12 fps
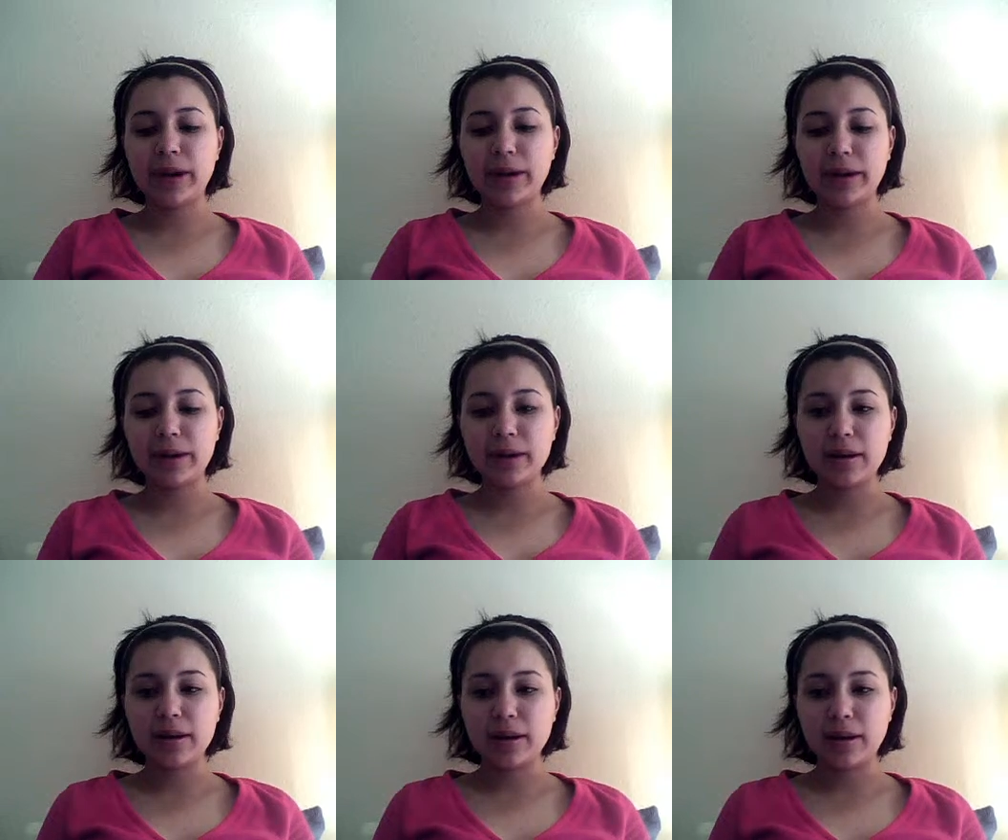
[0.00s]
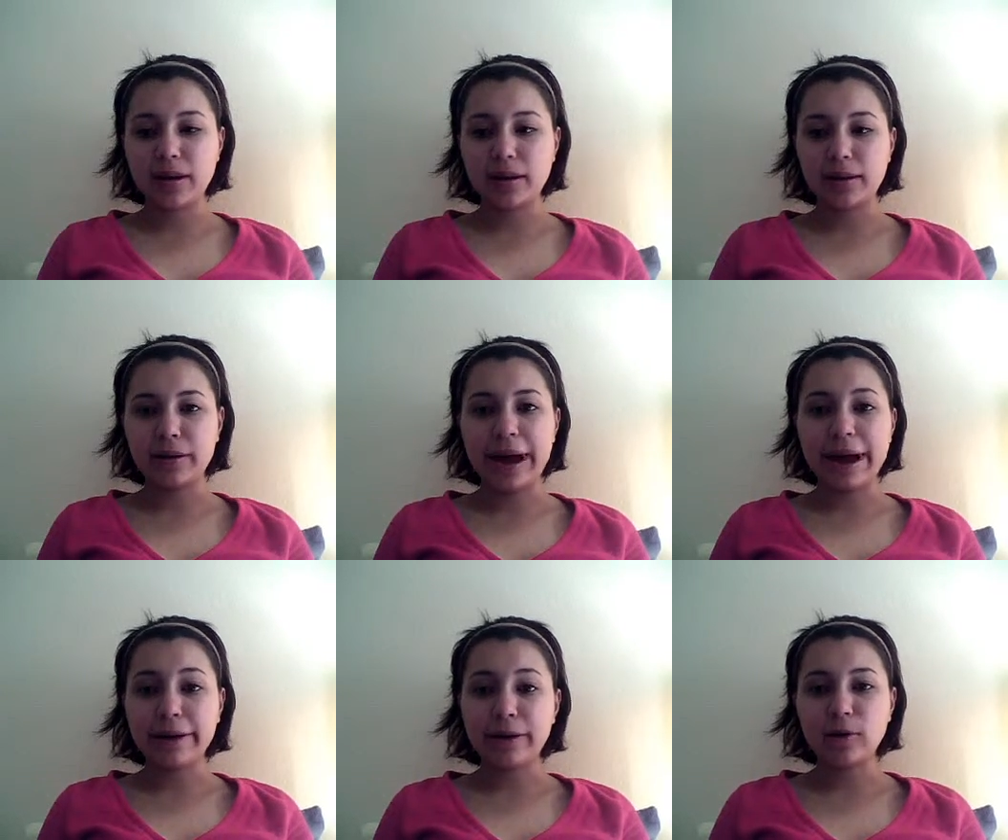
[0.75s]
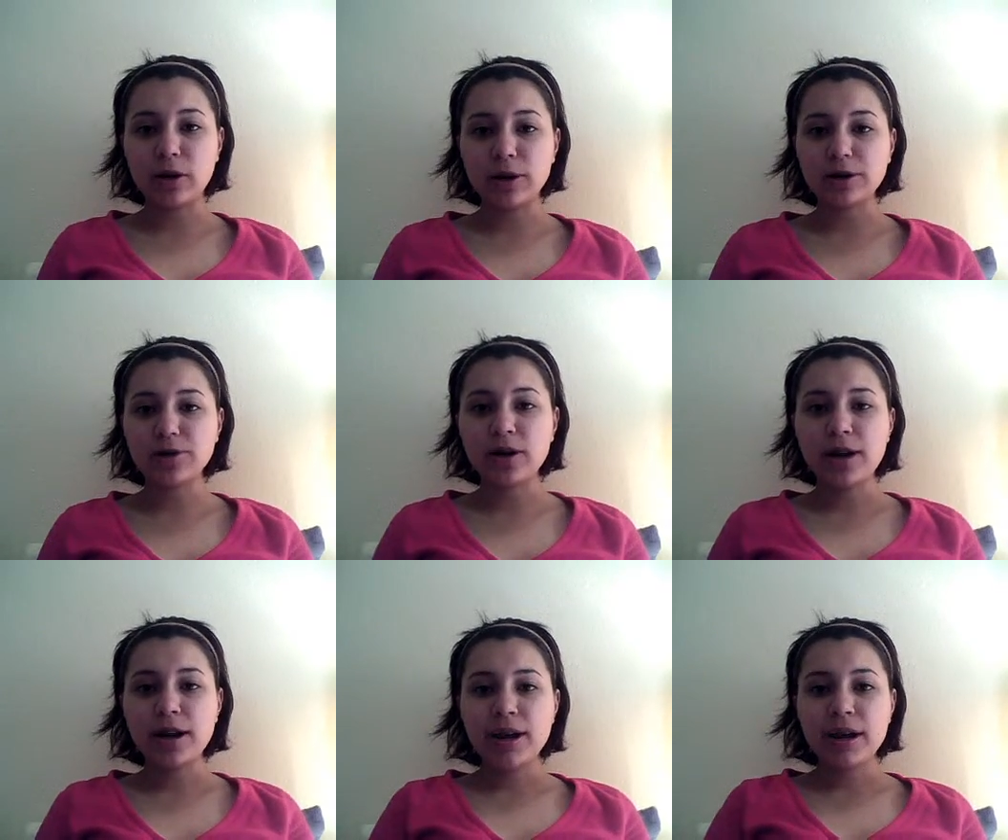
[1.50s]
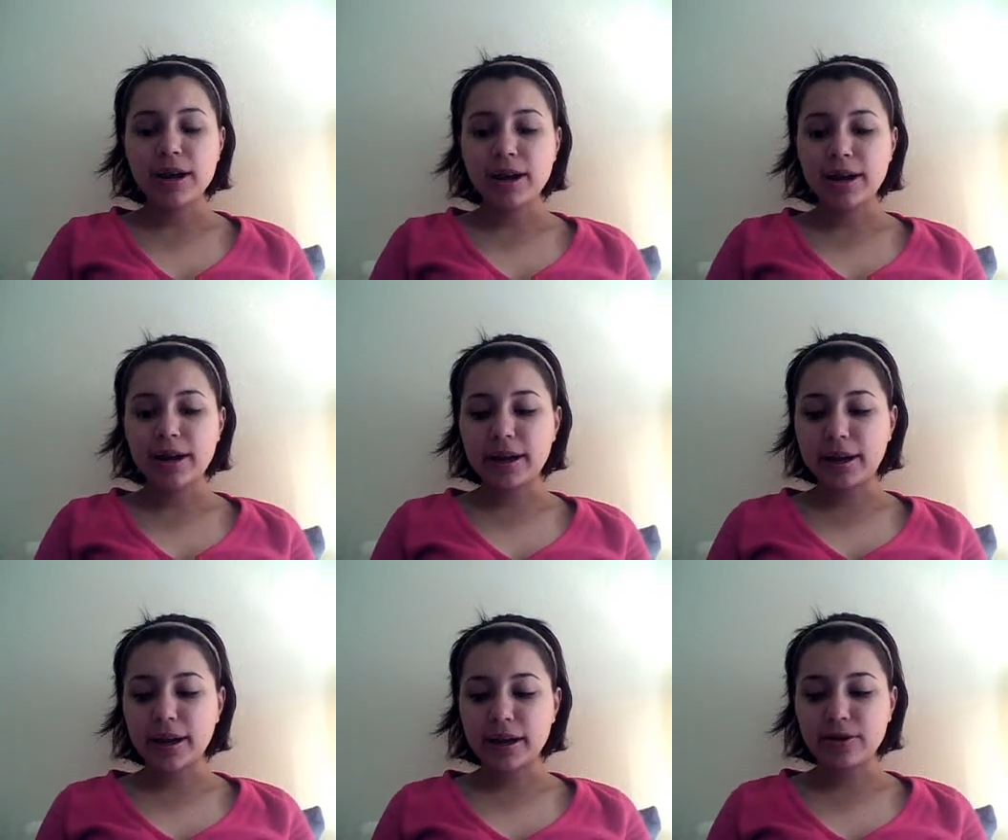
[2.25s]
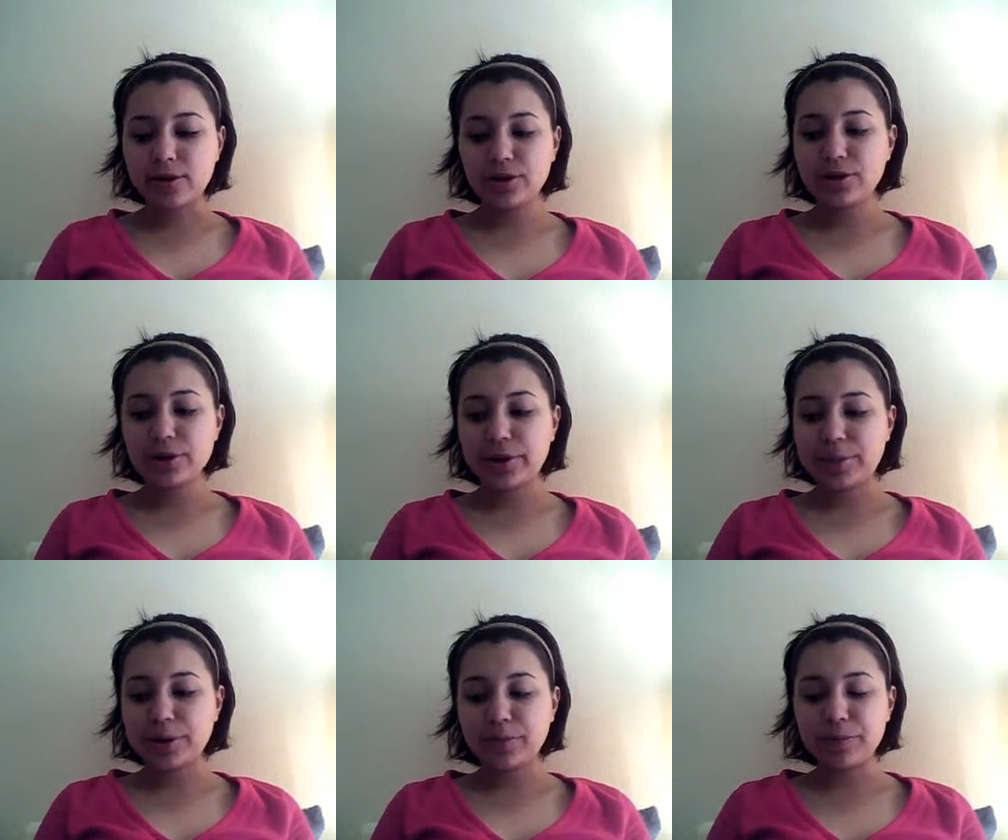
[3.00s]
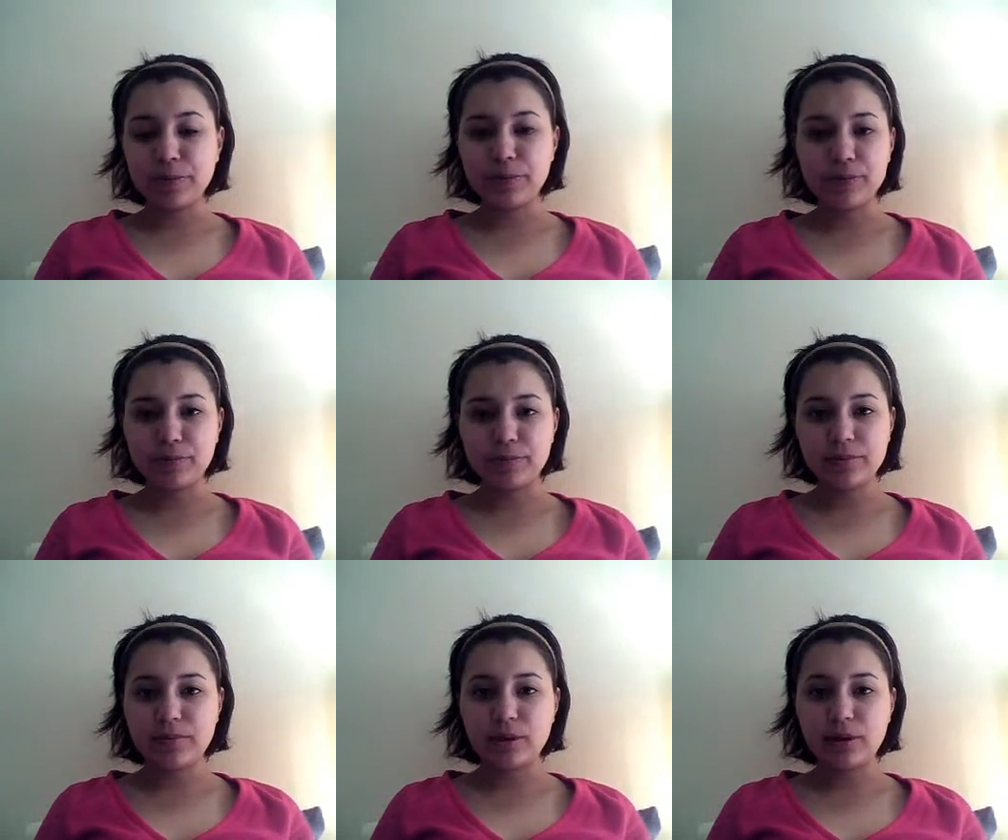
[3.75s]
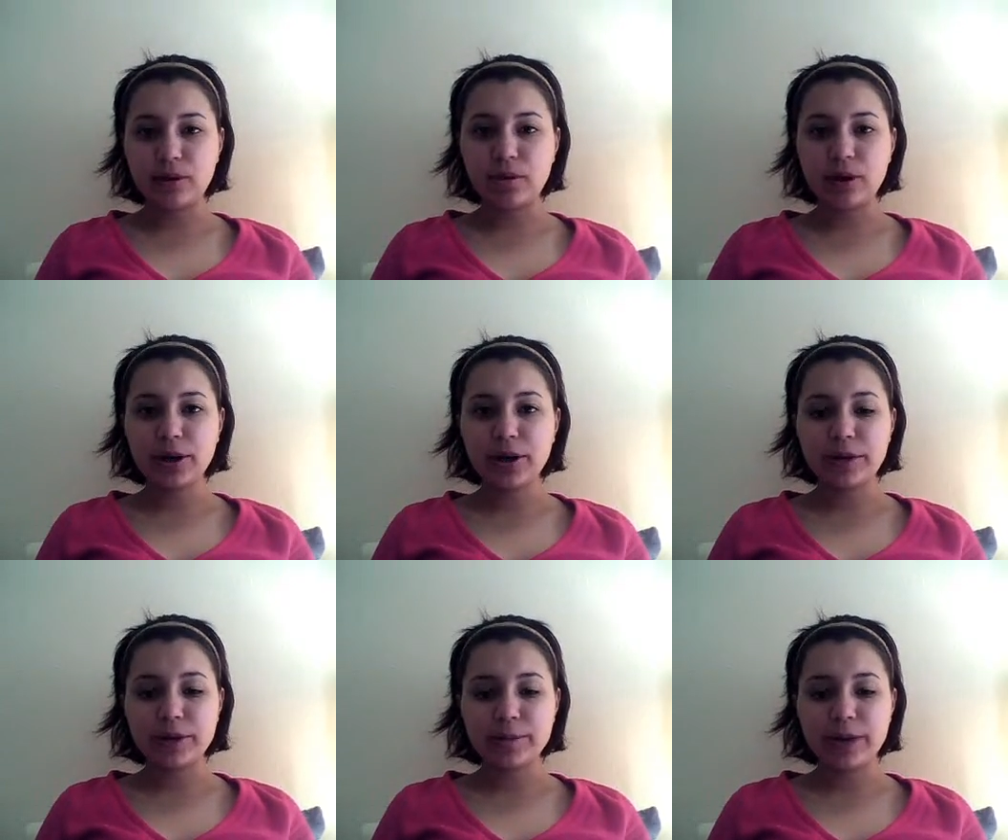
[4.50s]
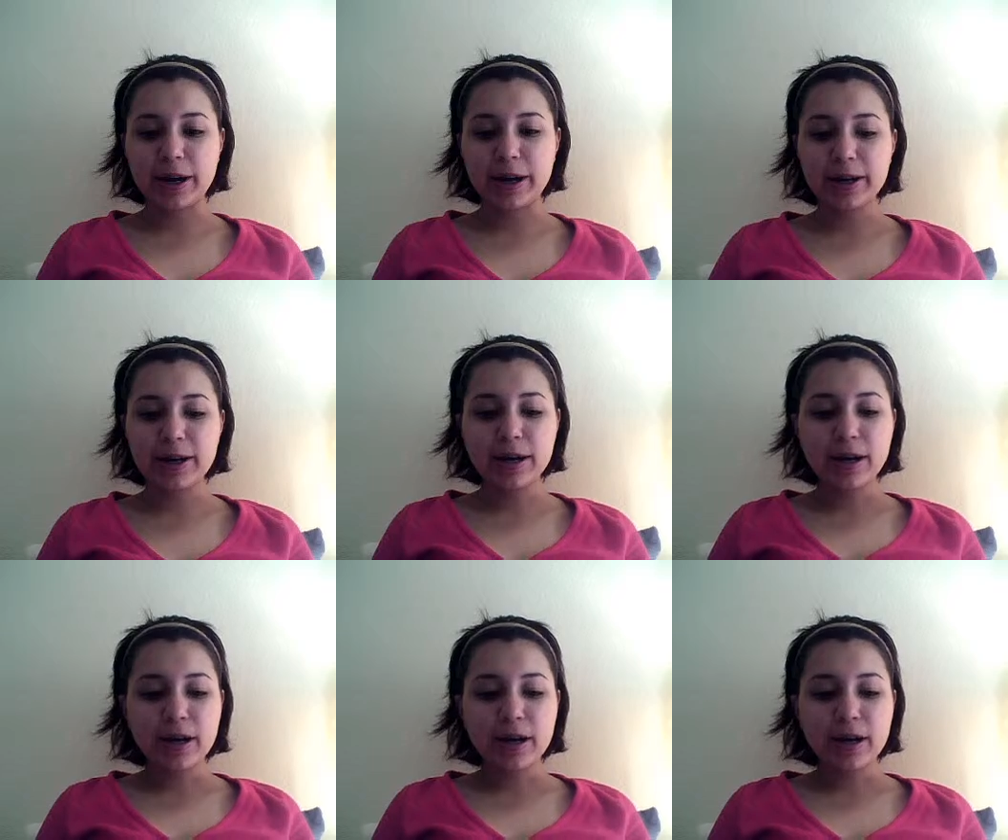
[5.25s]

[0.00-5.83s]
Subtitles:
finding acne wash, and just to other people who, are curious about it.